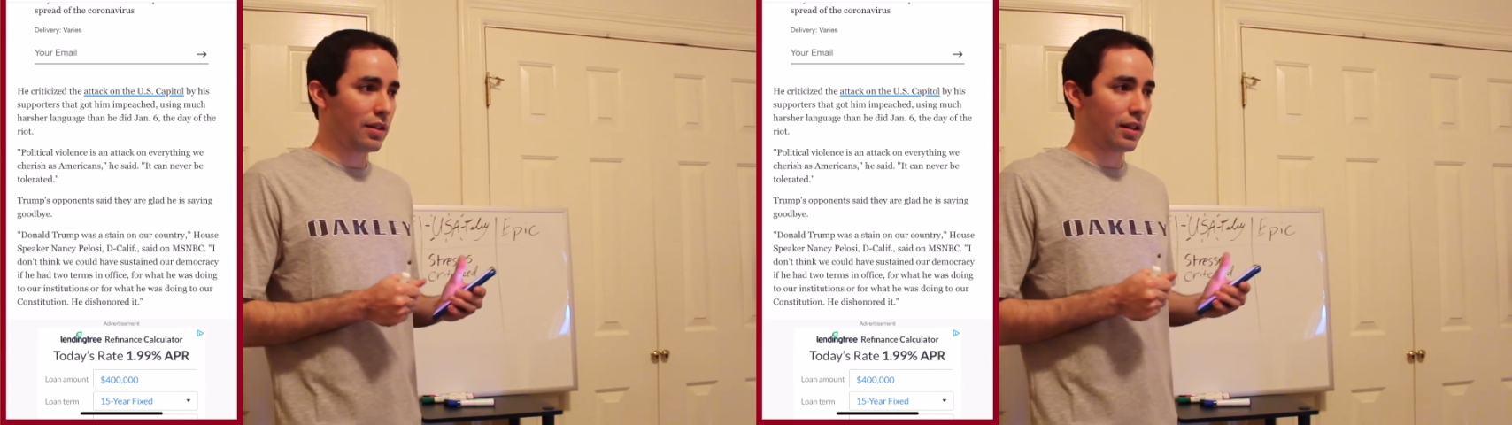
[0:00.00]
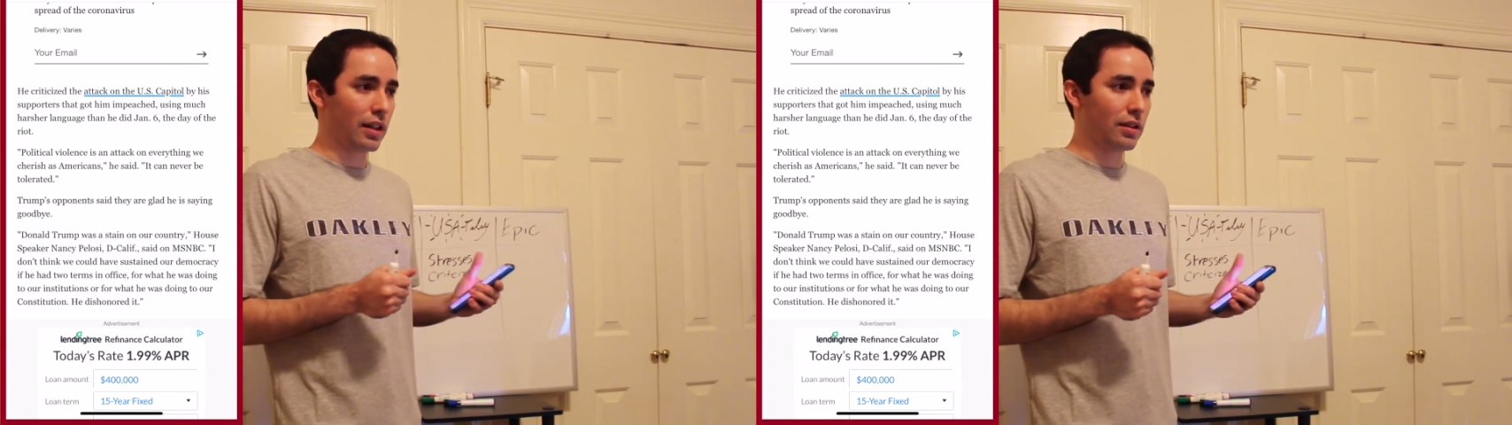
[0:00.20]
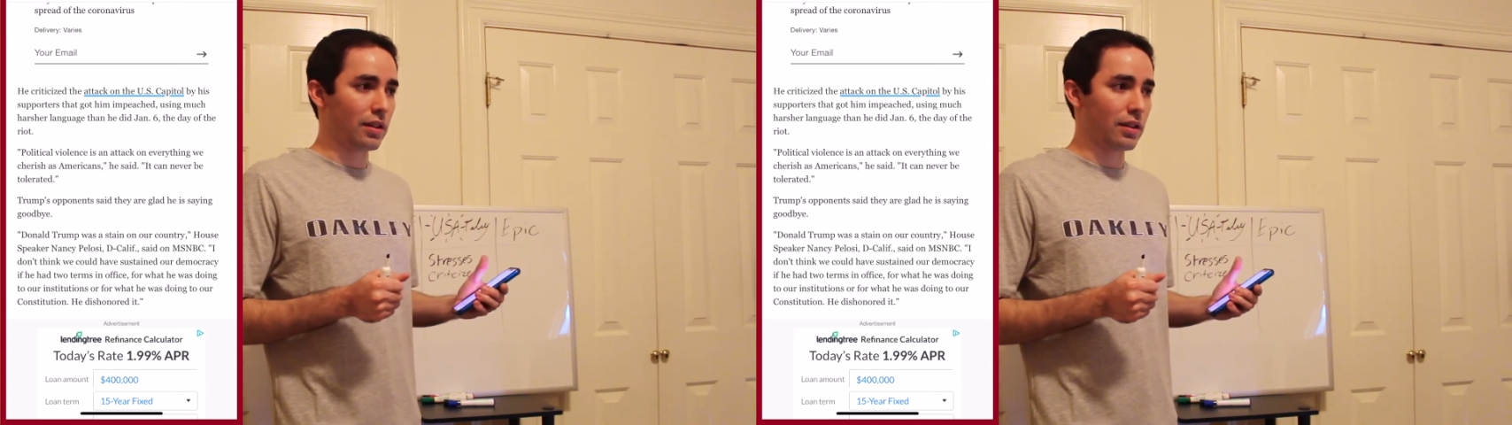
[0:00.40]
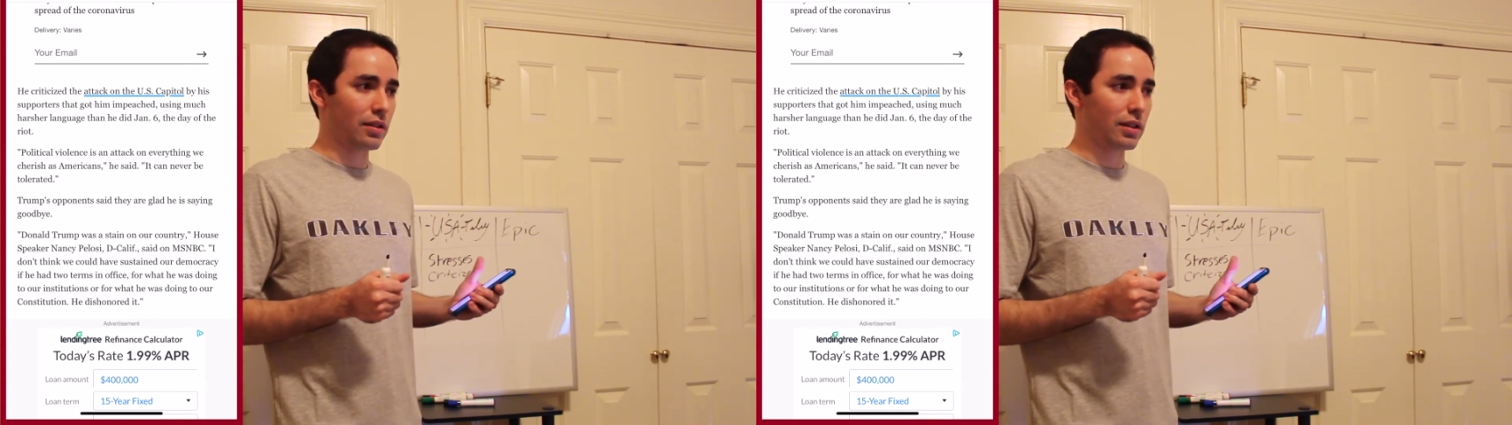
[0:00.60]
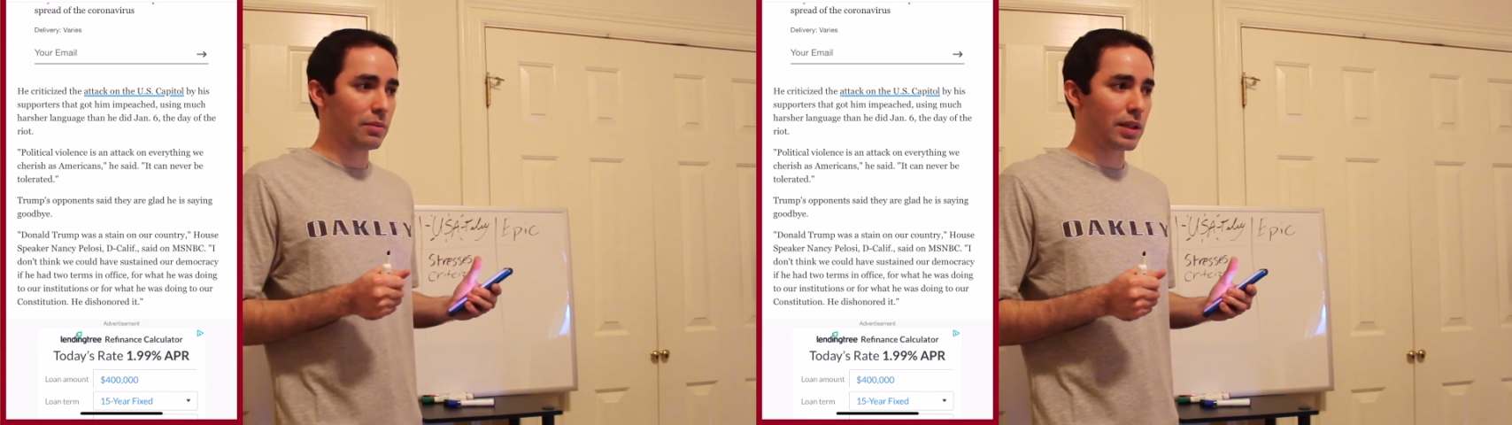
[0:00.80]

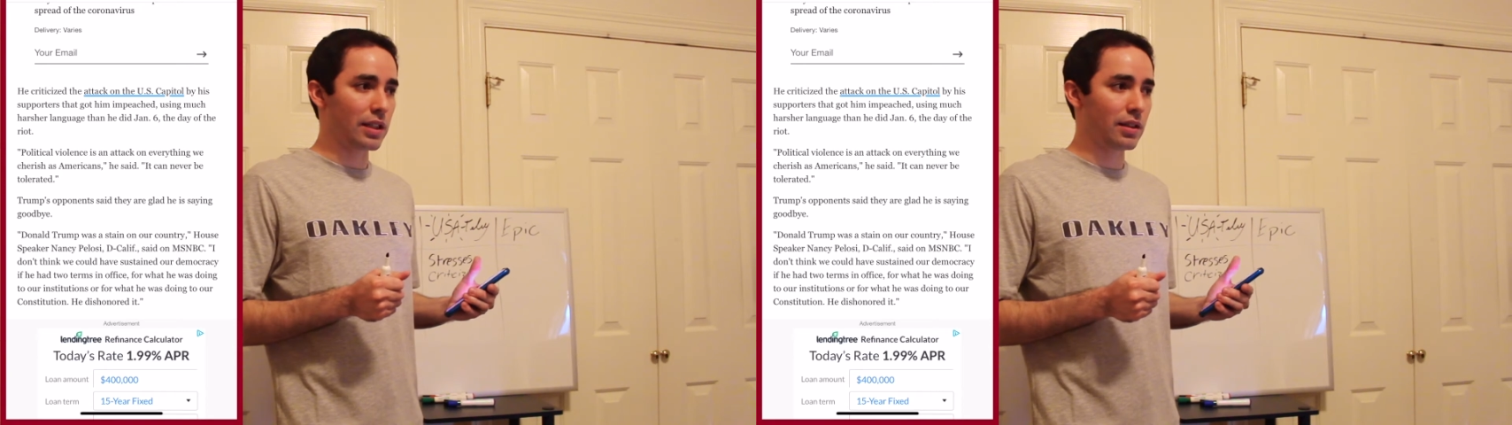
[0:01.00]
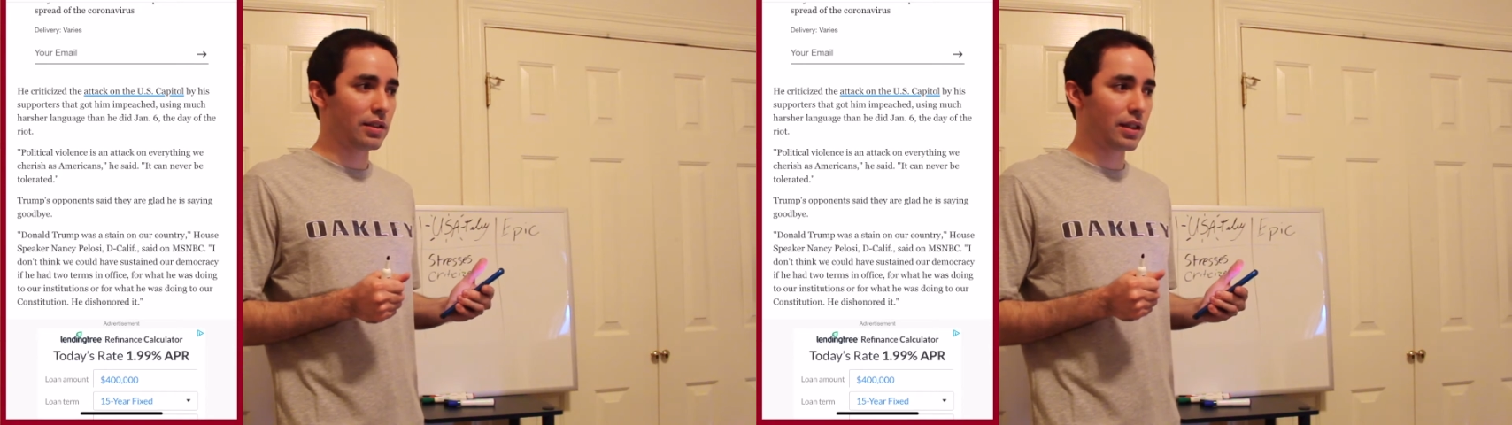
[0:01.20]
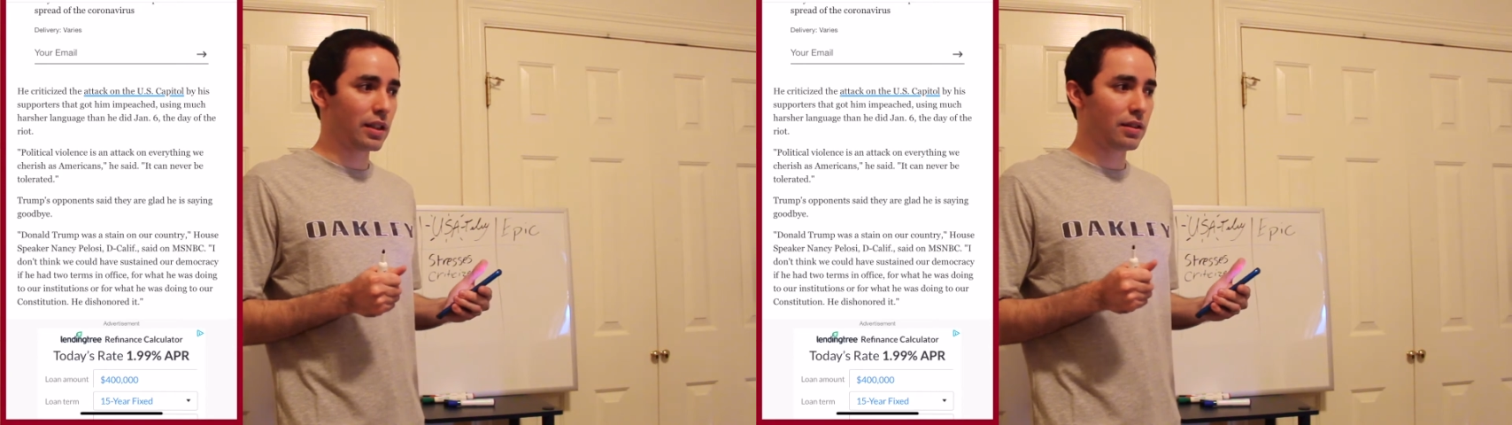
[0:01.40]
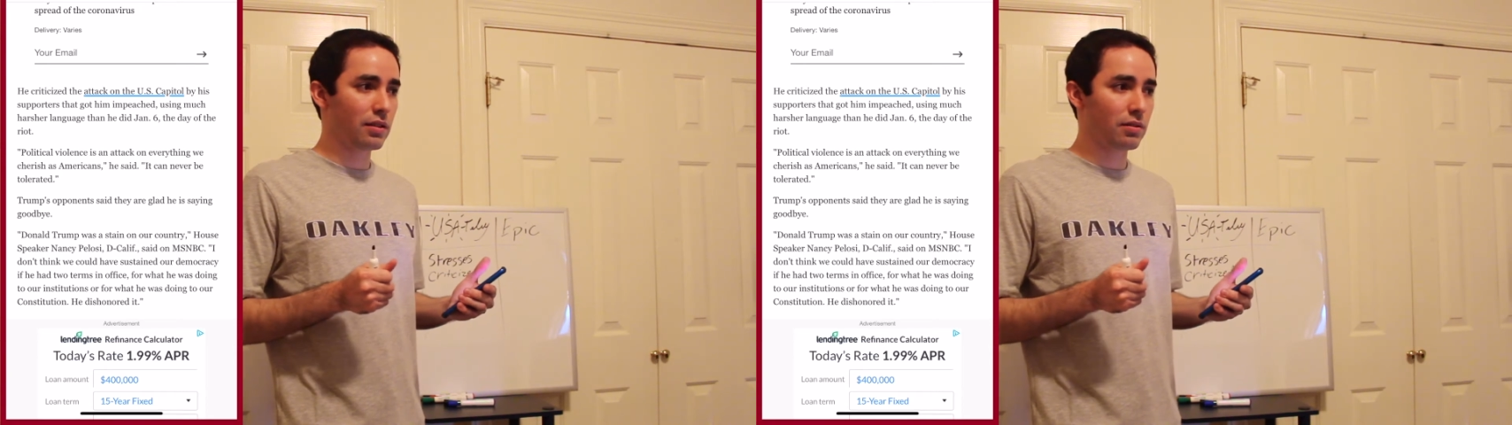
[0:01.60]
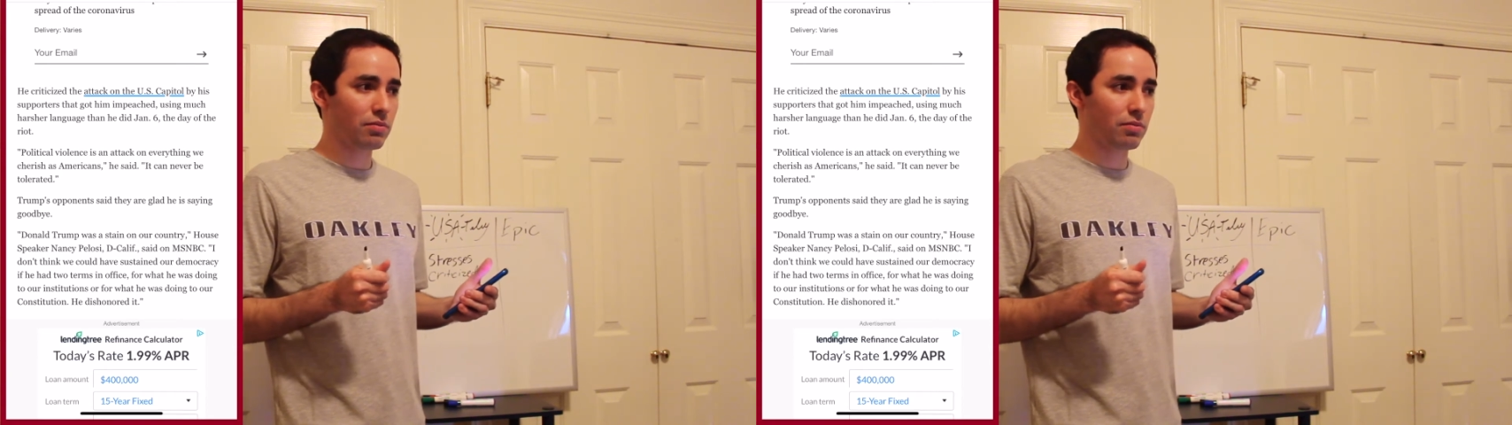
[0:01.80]
and he did